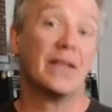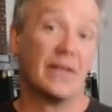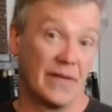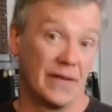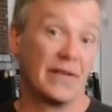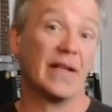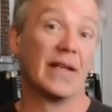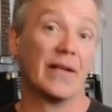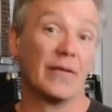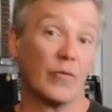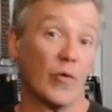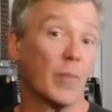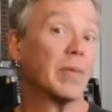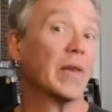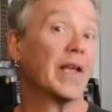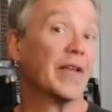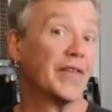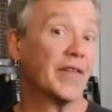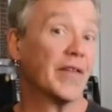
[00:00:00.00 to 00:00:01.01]
then
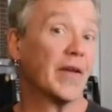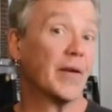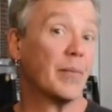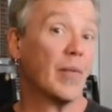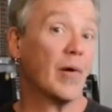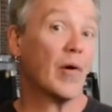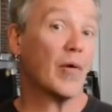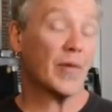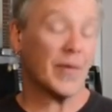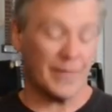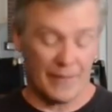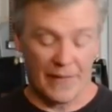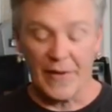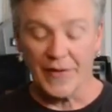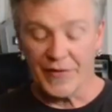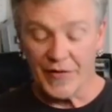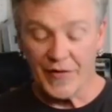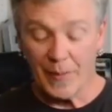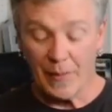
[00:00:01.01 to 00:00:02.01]
replace the component, because
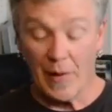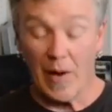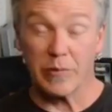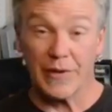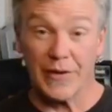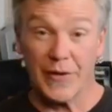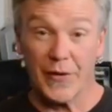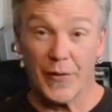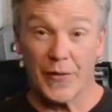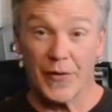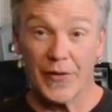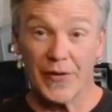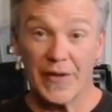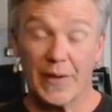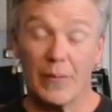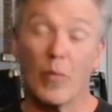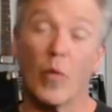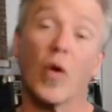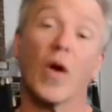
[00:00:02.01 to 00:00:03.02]
it's probably no good
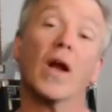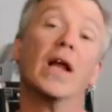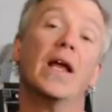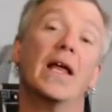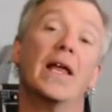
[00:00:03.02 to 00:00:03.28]
anymore.